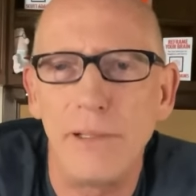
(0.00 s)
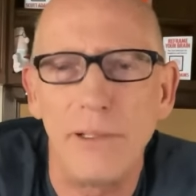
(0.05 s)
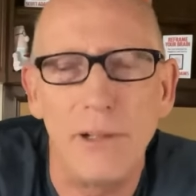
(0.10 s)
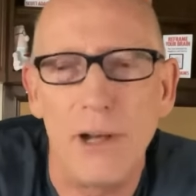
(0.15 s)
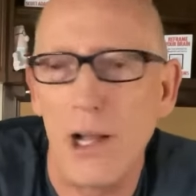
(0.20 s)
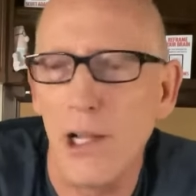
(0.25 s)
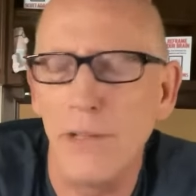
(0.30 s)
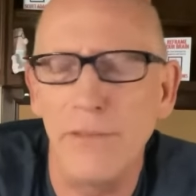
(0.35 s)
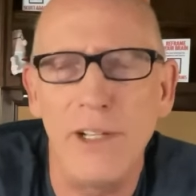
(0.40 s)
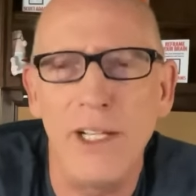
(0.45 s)

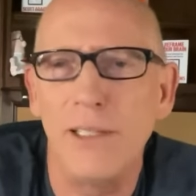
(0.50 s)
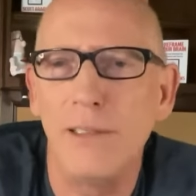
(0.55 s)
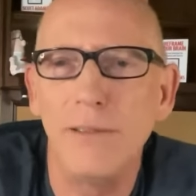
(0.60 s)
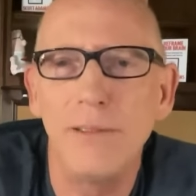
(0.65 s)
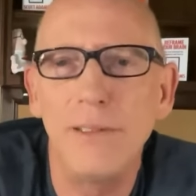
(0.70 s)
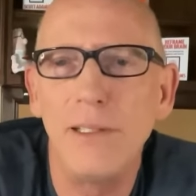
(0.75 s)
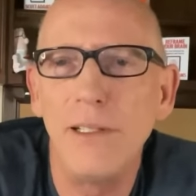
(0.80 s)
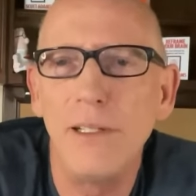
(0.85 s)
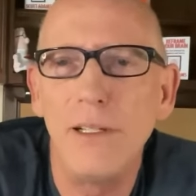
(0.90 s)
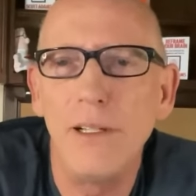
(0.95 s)
All of it?
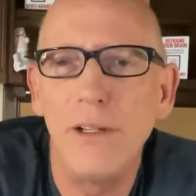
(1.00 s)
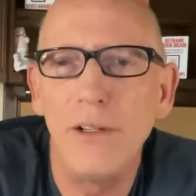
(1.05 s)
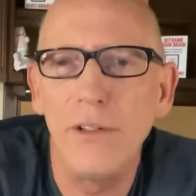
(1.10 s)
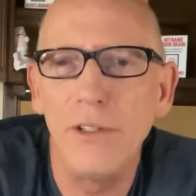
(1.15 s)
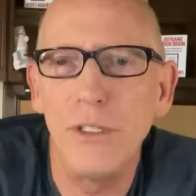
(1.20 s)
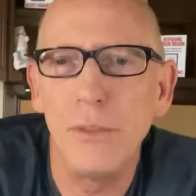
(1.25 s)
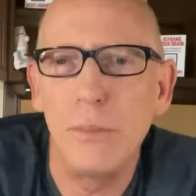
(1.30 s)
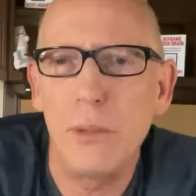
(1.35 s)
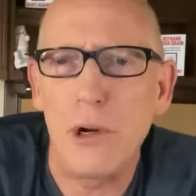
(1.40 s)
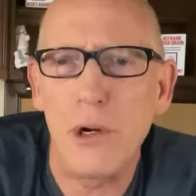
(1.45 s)

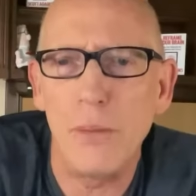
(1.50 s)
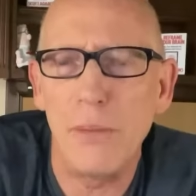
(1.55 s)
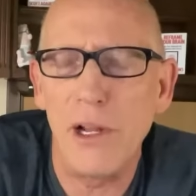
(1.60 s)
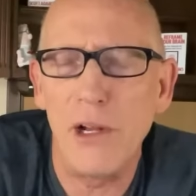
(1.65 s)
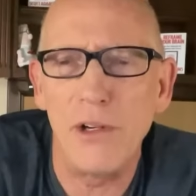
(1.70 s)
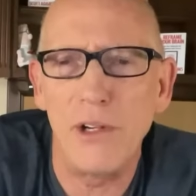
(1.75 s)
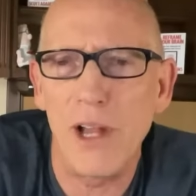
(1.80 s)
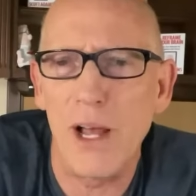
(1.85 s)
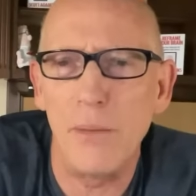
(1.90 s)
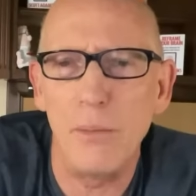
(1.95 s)
The part
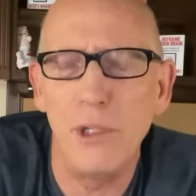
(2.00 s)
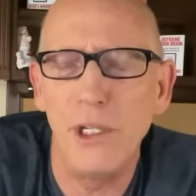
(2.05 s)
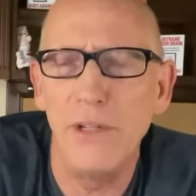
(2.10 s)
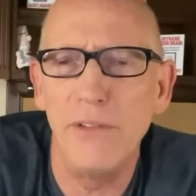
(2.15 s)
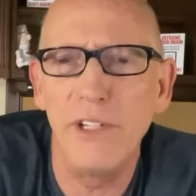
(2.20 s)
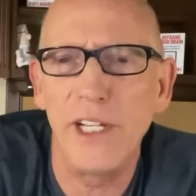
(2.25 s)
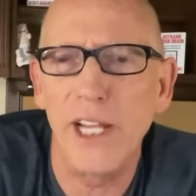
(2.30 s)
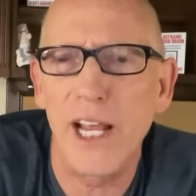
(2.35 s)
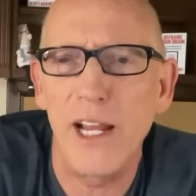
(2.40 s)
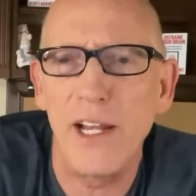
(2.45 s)
about not
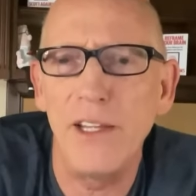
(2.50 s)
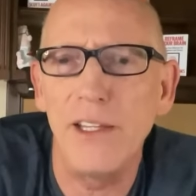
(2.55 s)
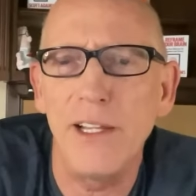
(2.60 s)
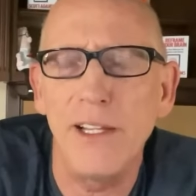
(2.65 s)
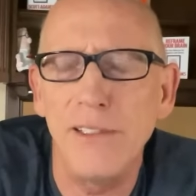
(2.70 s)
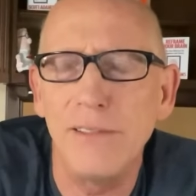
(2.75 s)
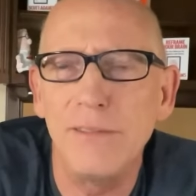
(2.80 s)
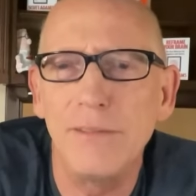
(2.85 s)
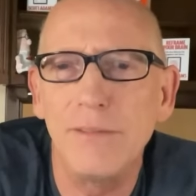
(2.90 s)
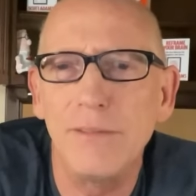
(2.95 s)
believing
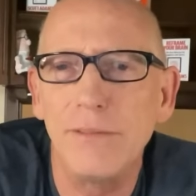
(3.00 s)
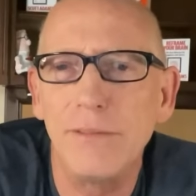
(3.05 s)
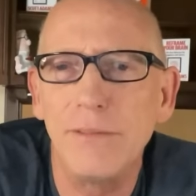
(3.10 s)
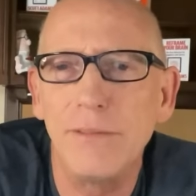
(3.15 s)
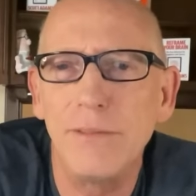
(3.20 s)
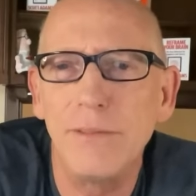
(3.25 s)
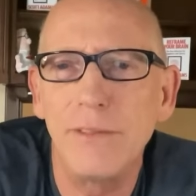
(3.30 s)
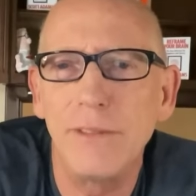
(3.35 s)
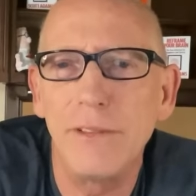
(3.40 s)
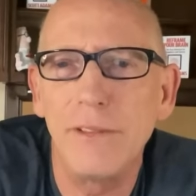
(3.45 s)
anything
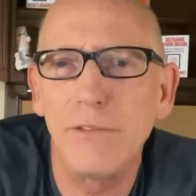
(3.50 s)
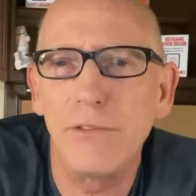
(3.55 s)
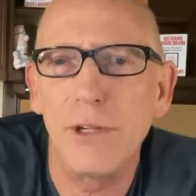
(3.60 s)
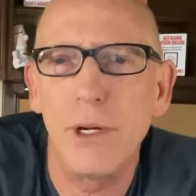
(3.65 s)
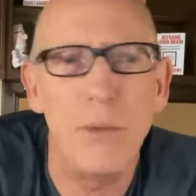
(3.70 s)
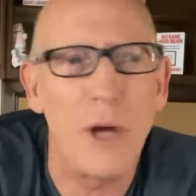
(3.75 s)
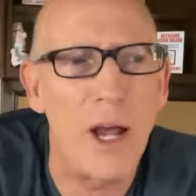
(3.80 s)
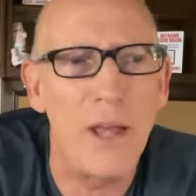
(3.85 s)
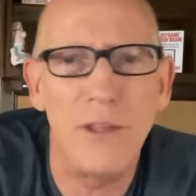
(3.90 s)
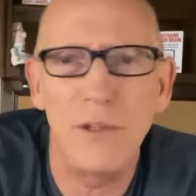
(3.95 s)

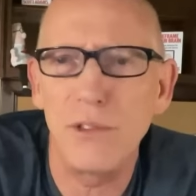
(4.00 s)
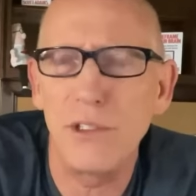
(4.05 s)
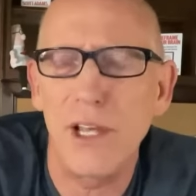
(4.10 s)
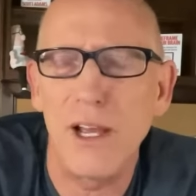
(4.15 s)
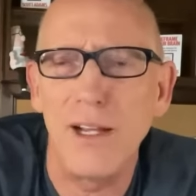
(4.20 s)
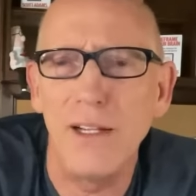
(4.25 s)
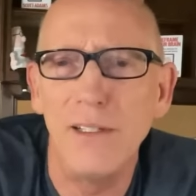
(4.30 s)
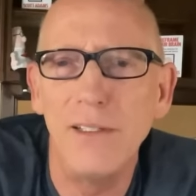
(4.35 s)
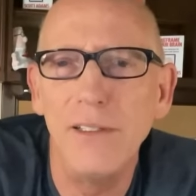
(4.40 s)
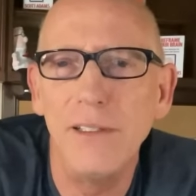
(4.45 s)
from either
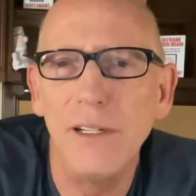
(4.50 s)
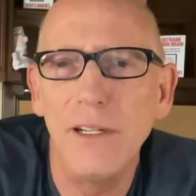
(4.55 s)
side.